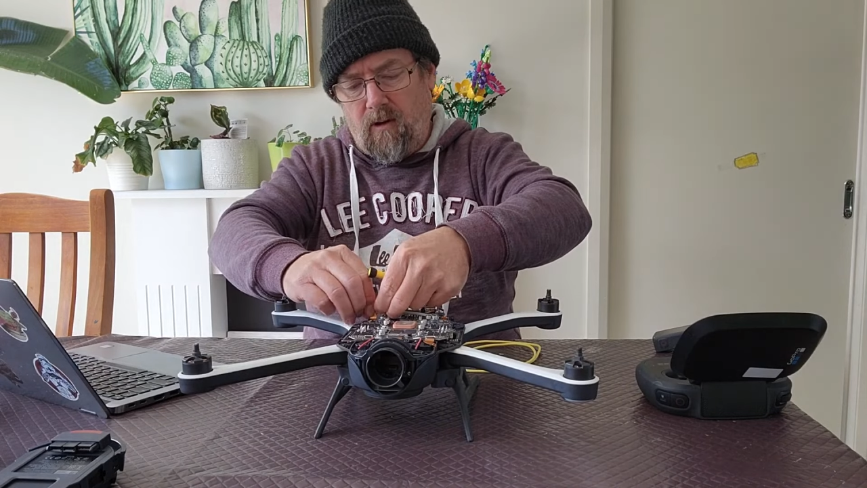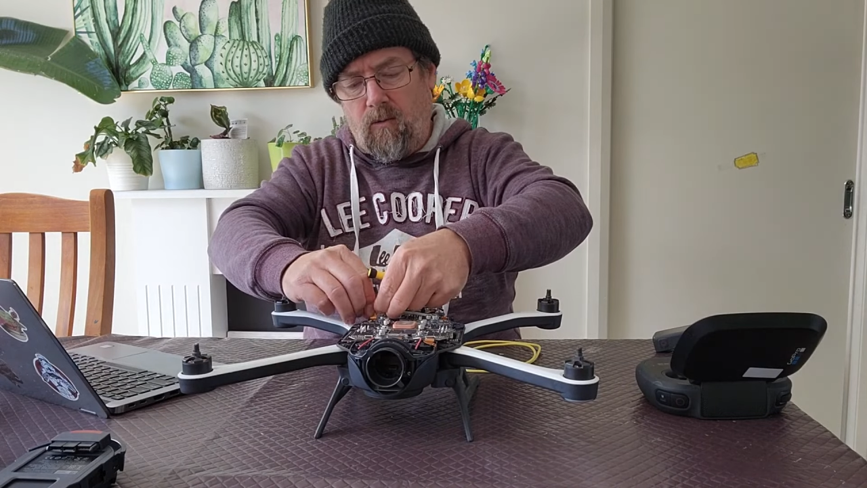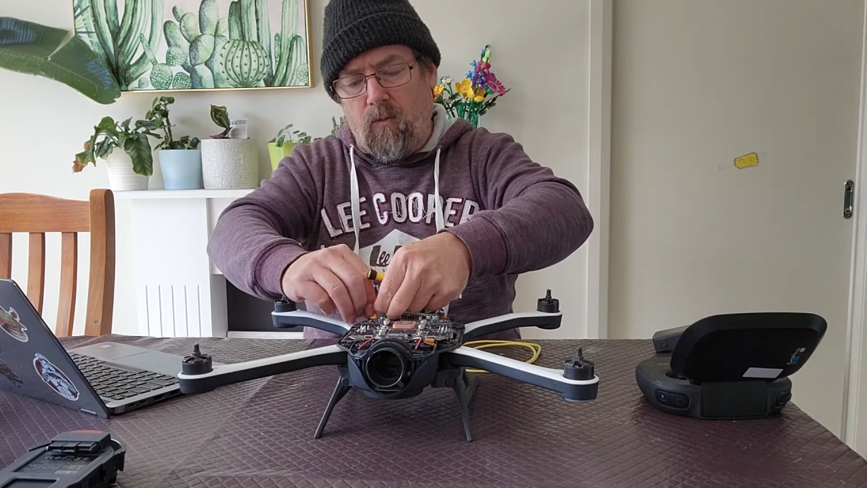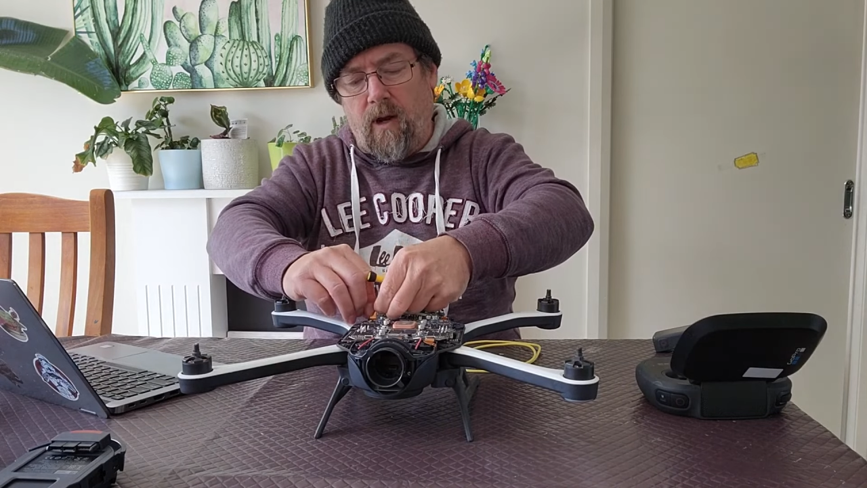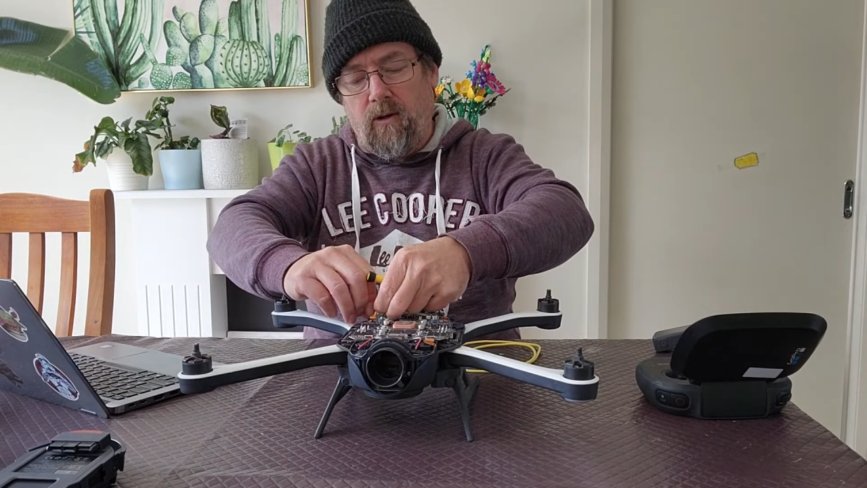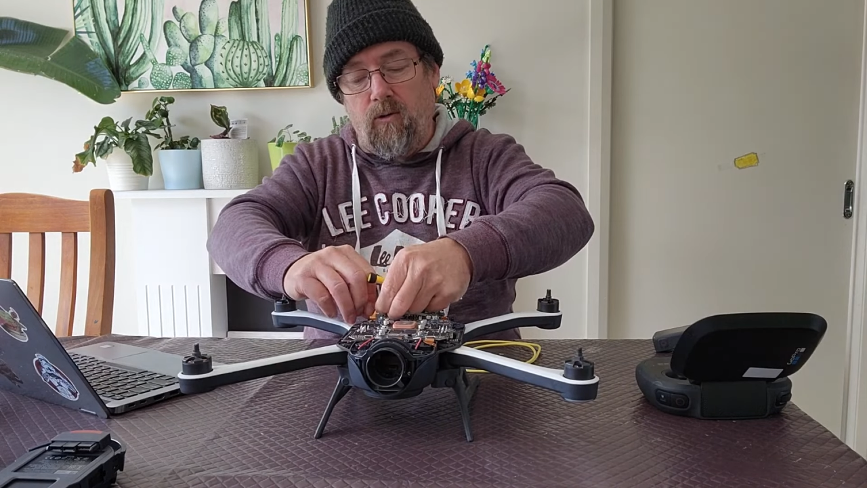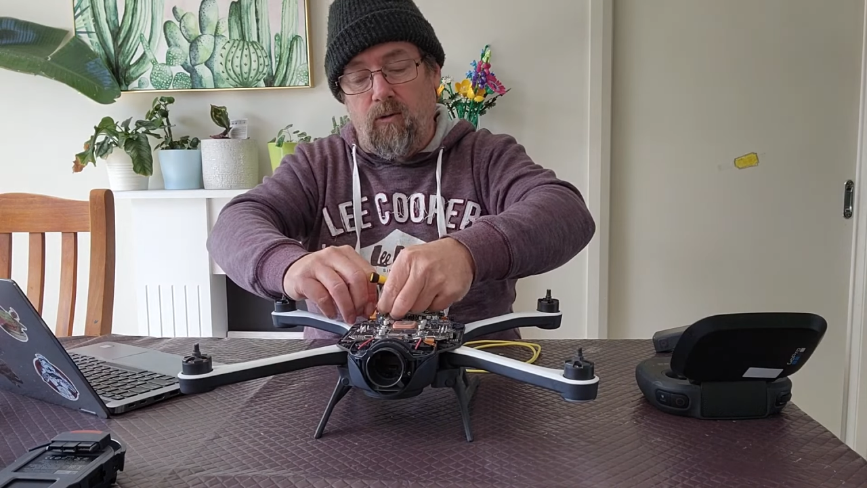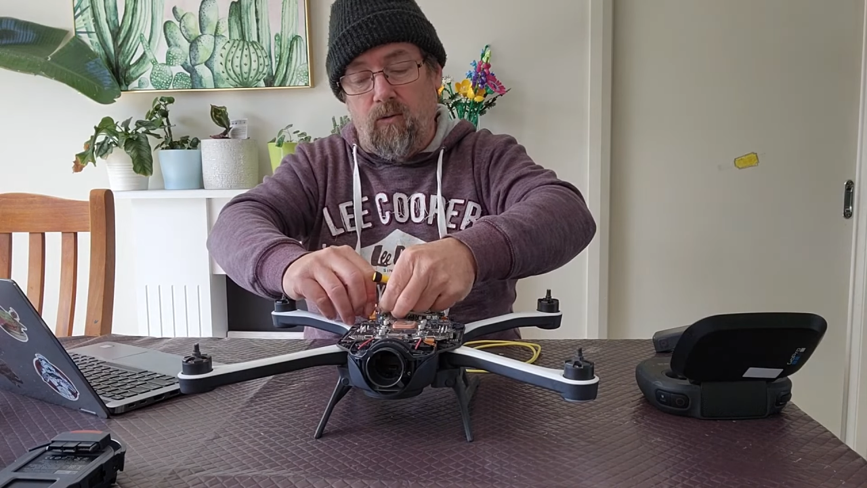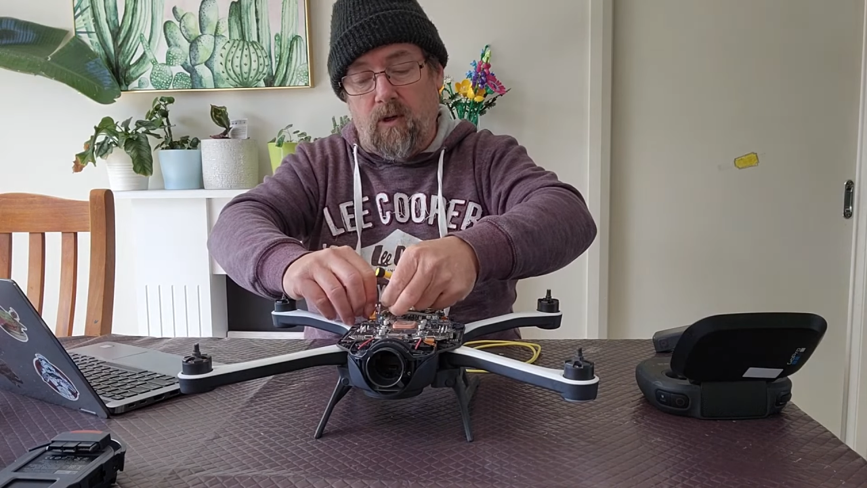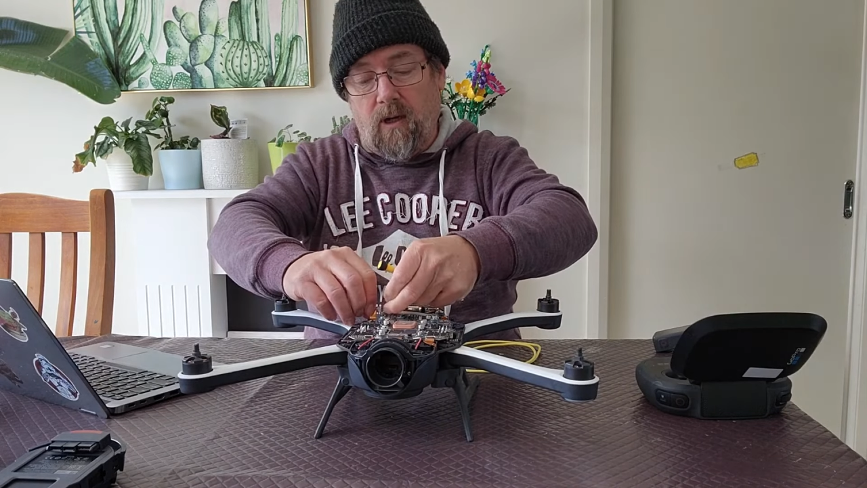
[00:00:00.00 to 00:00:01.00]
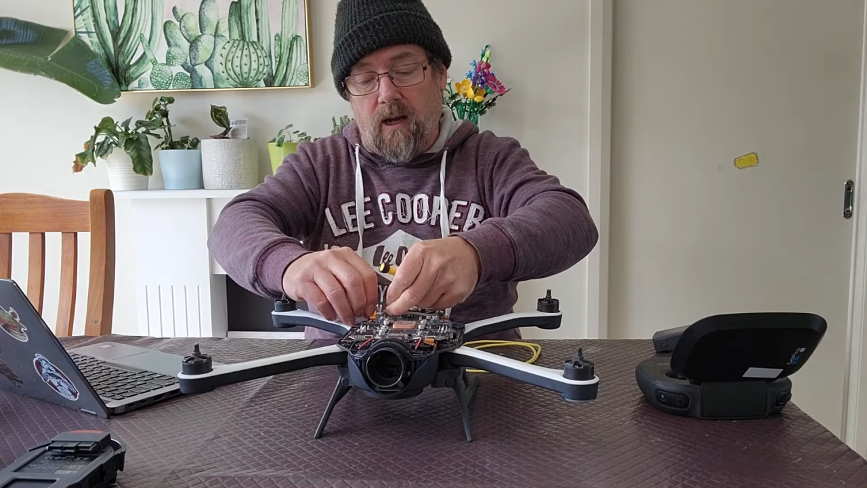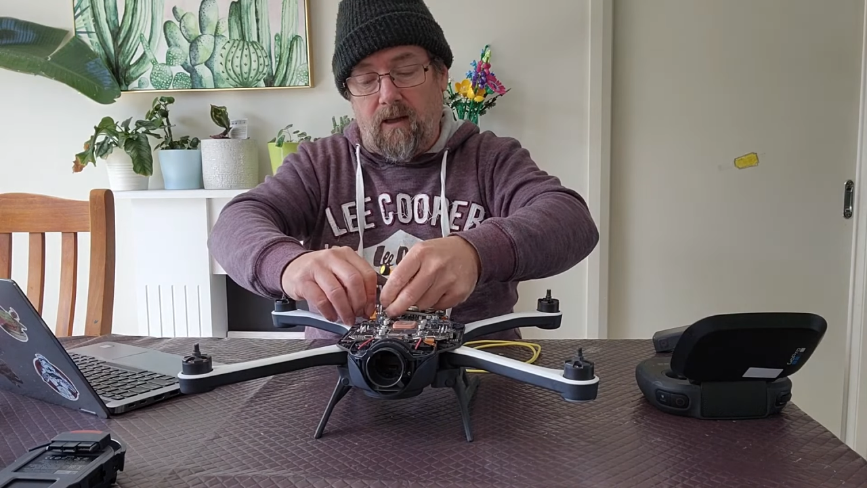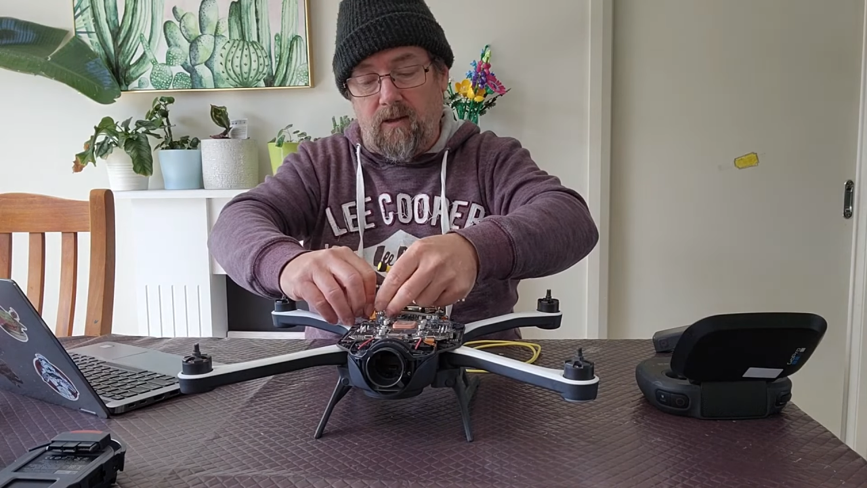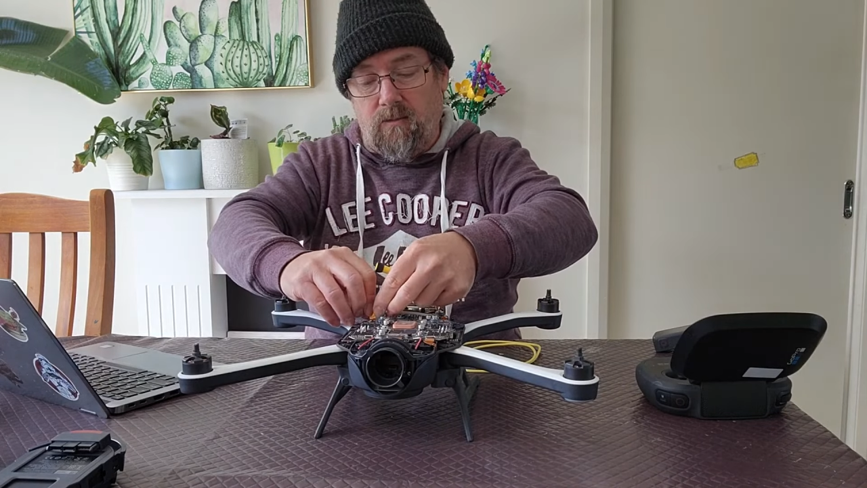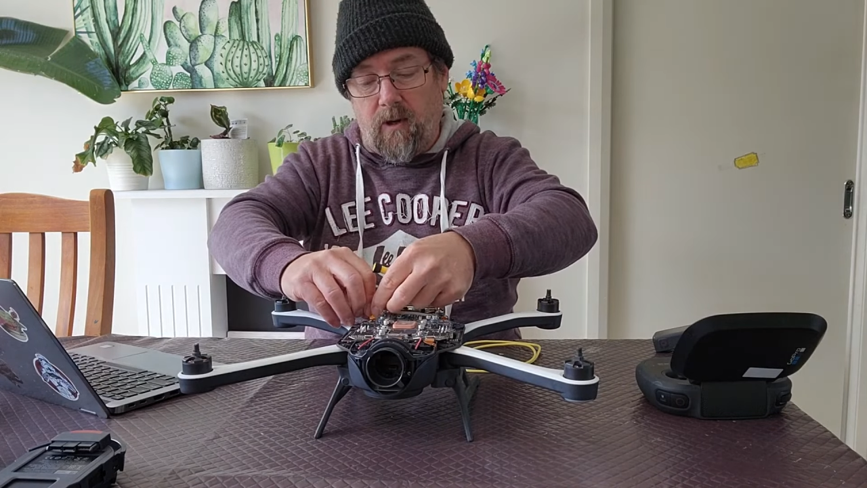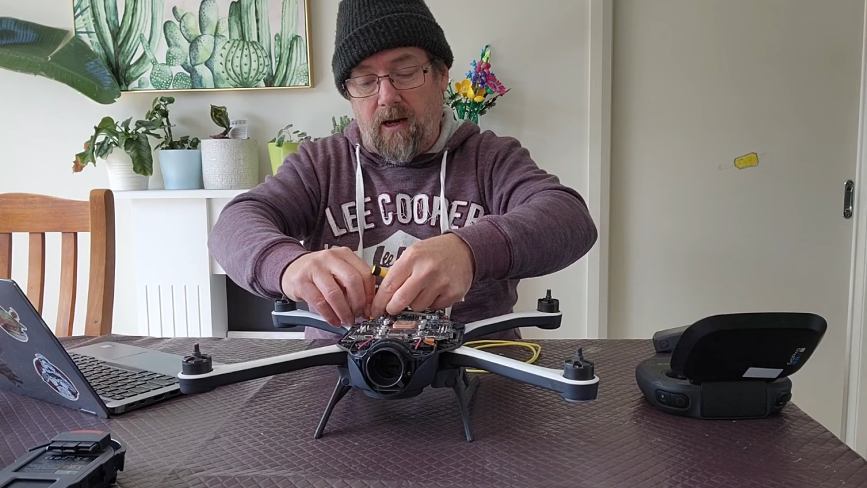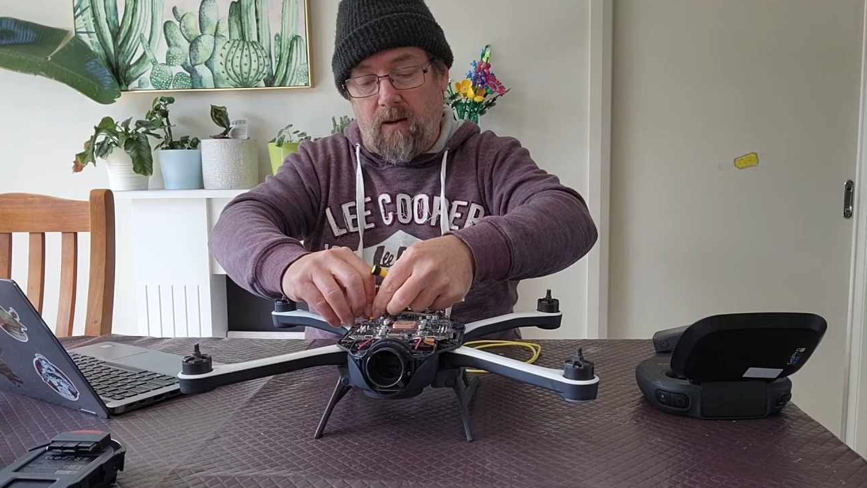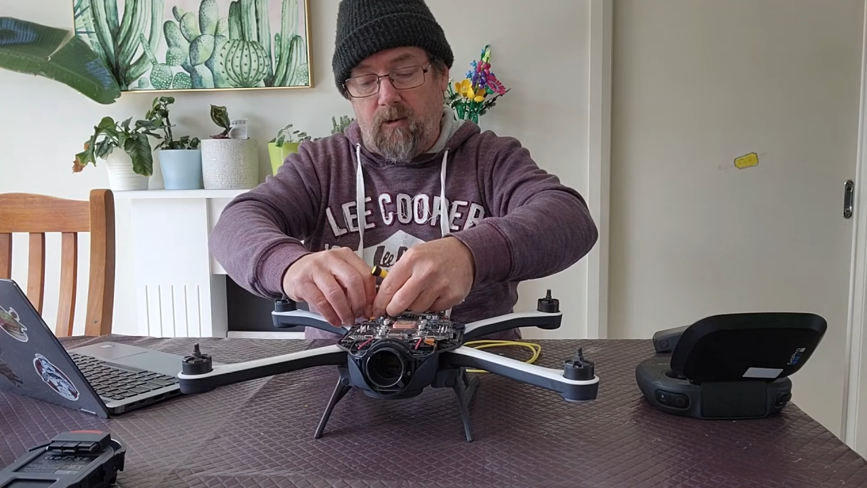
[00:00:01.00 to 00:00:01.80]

When you connect this back up,